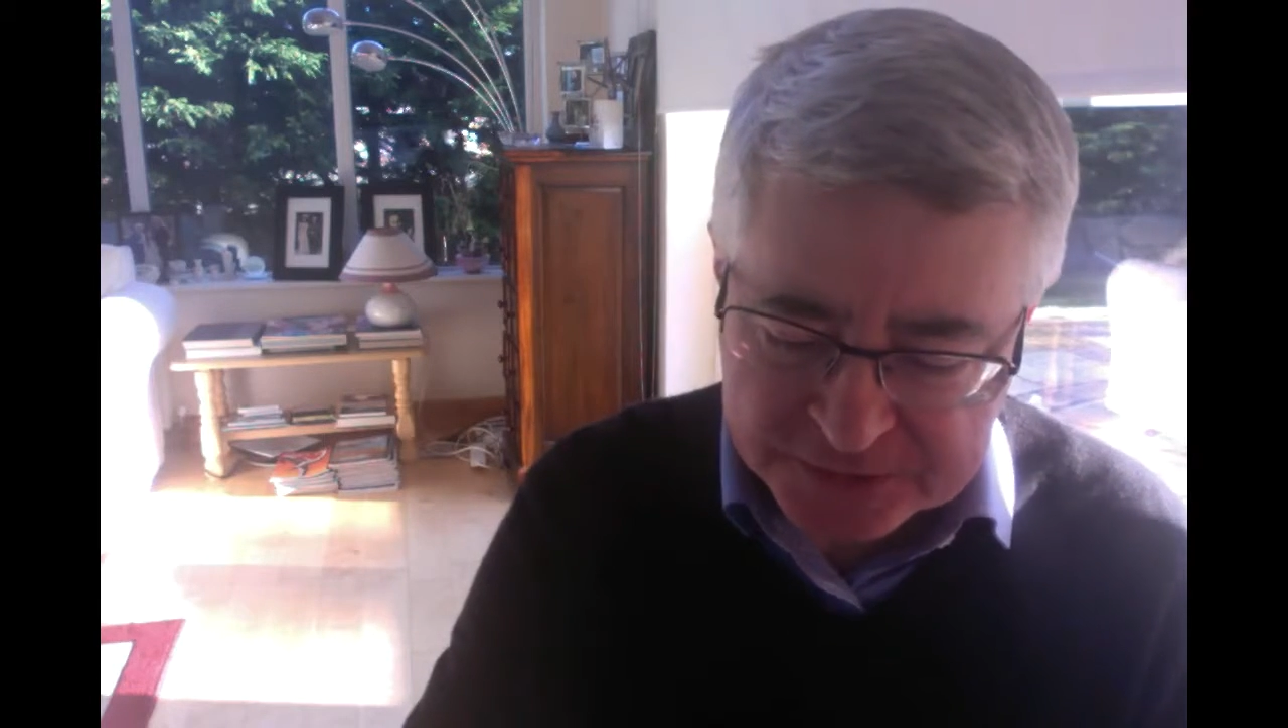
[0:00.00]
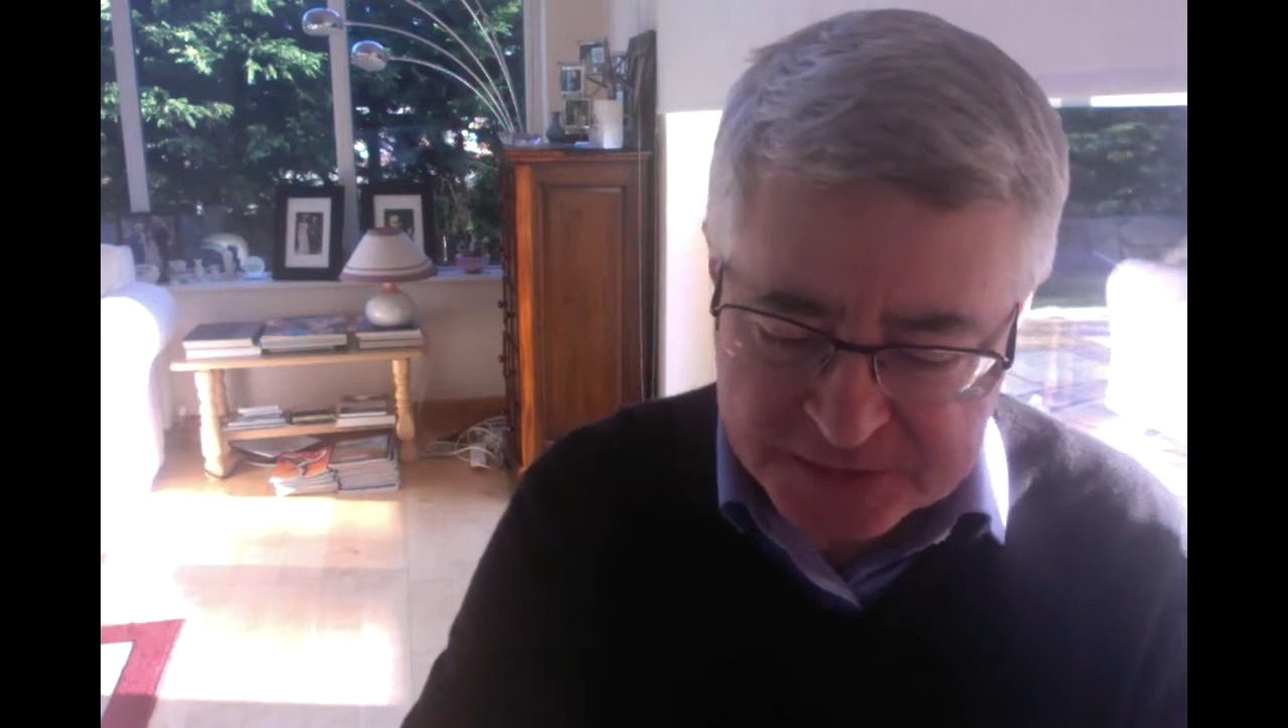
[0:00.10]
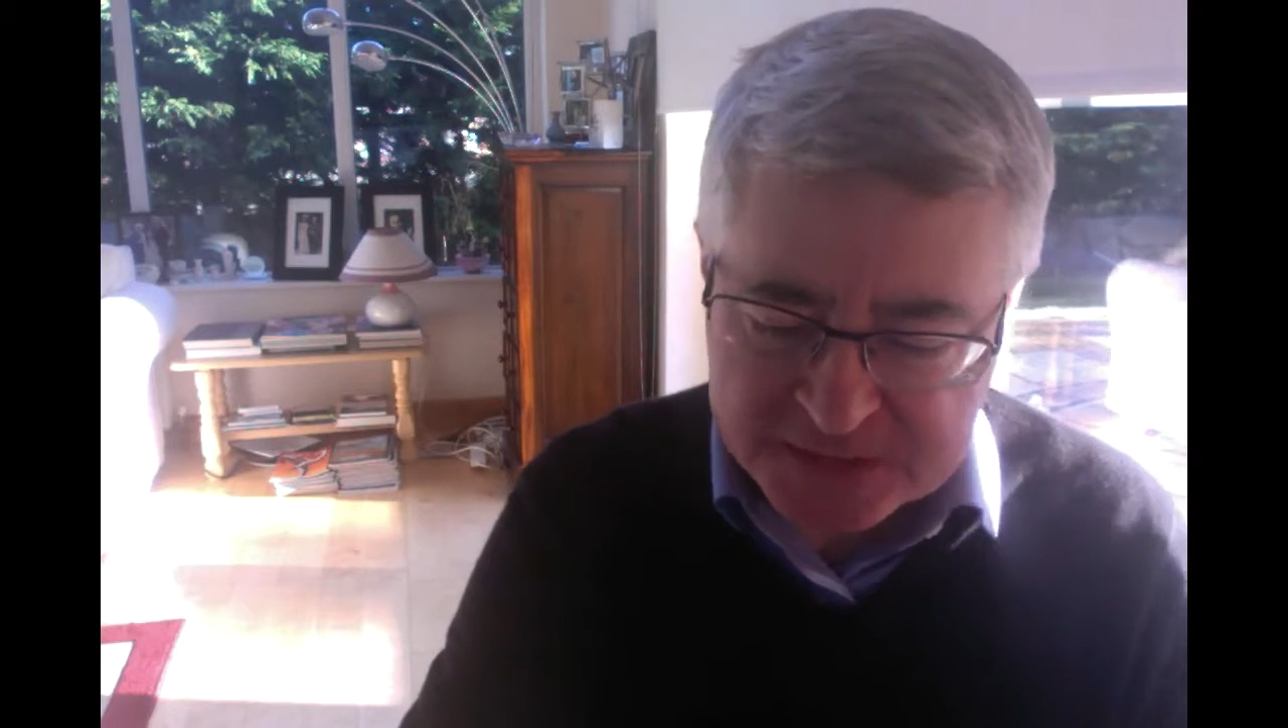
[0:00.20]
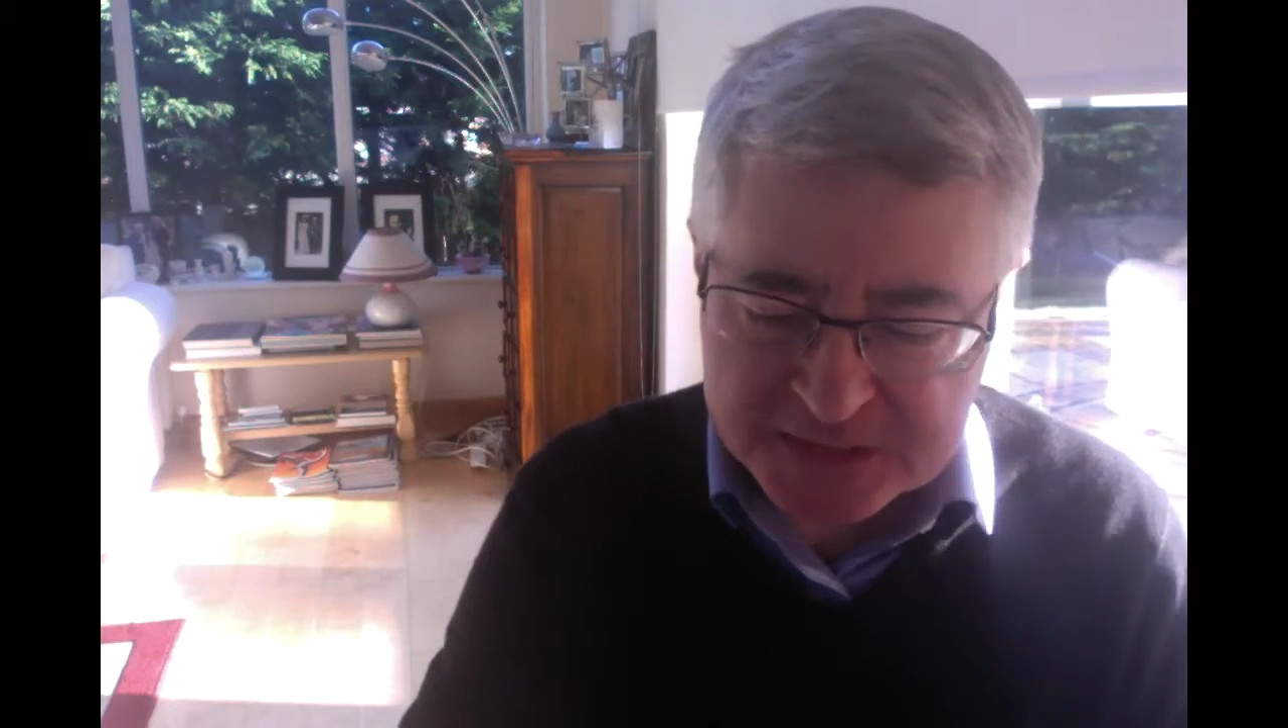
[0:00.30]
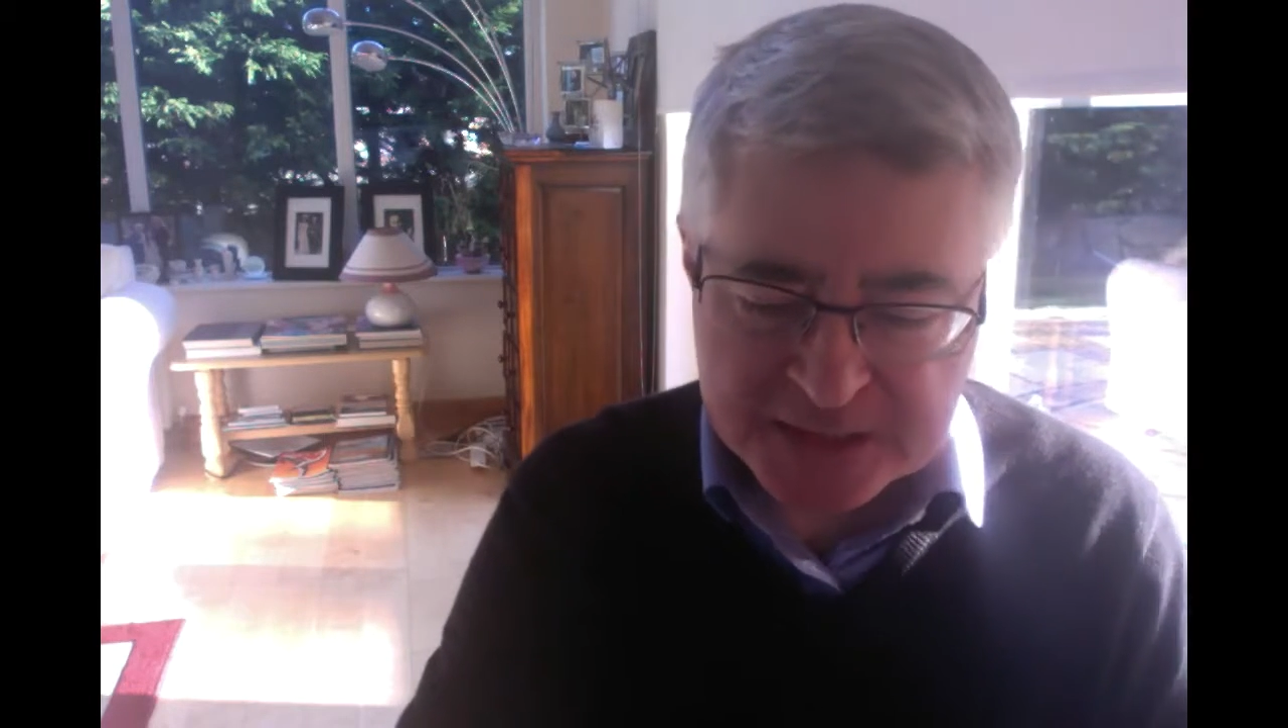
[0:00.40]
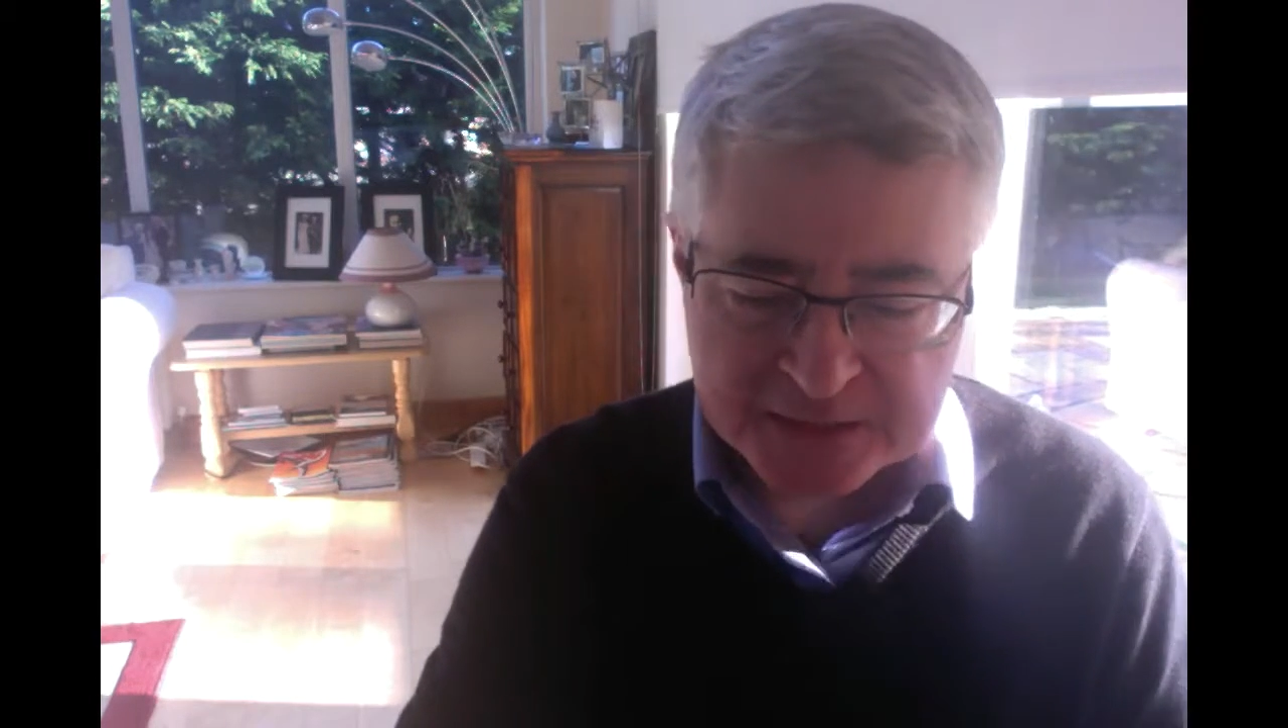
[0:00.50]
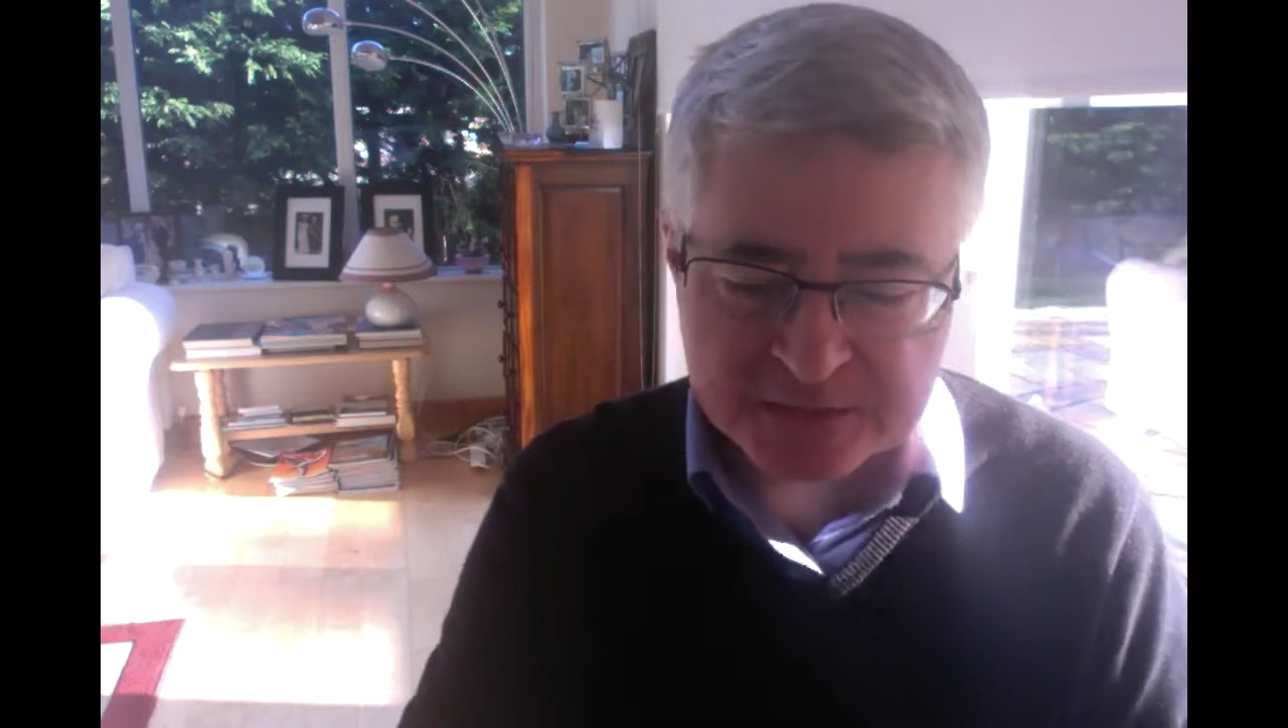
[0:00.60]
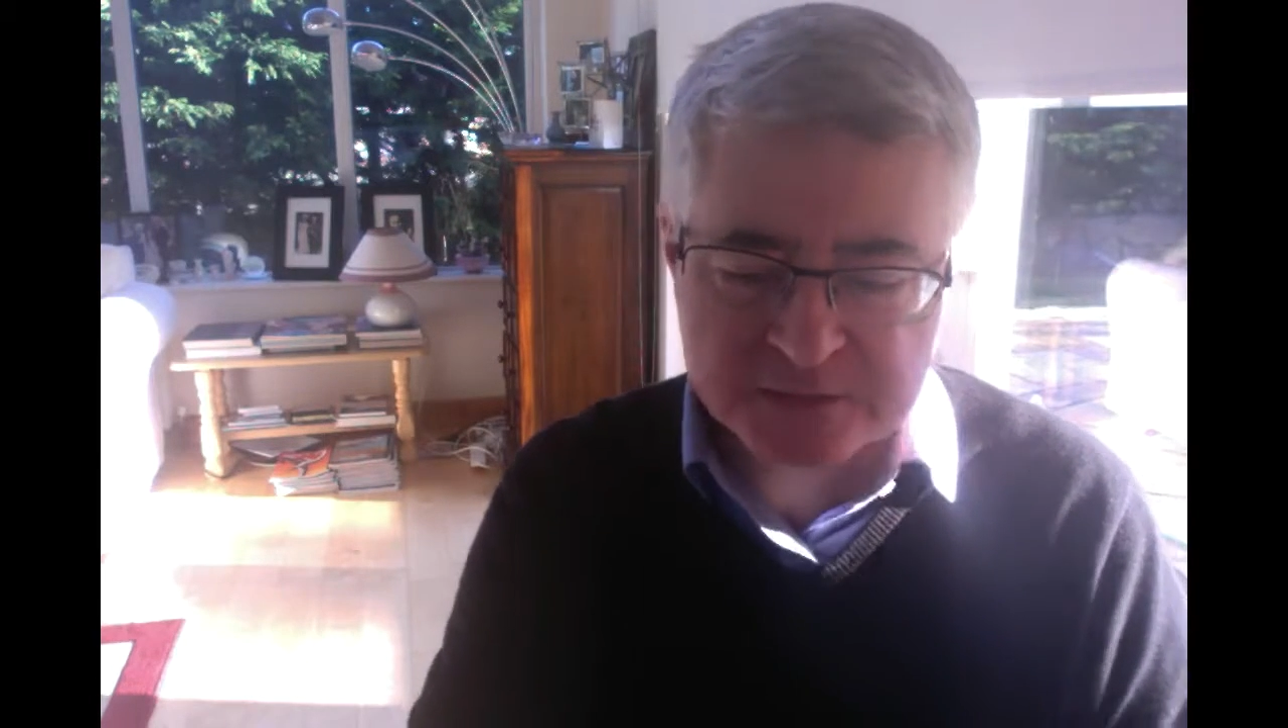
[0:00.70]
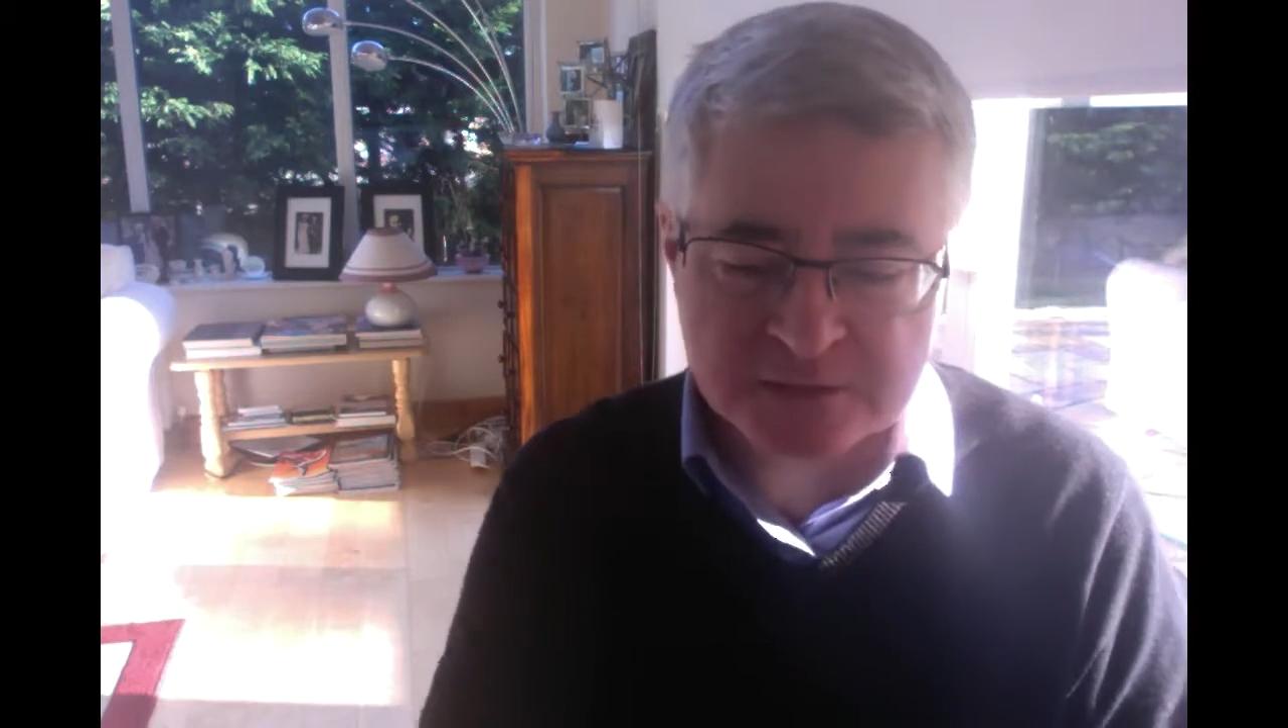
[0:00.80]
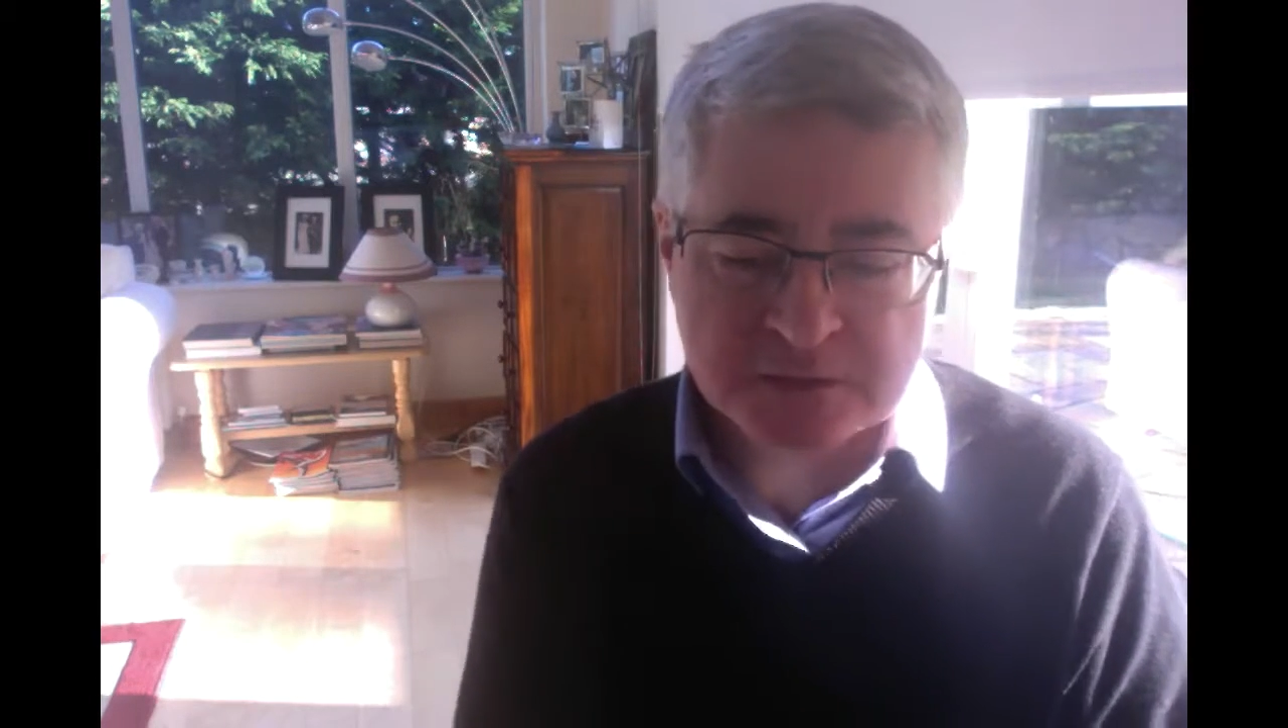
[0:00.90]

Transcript: its 10th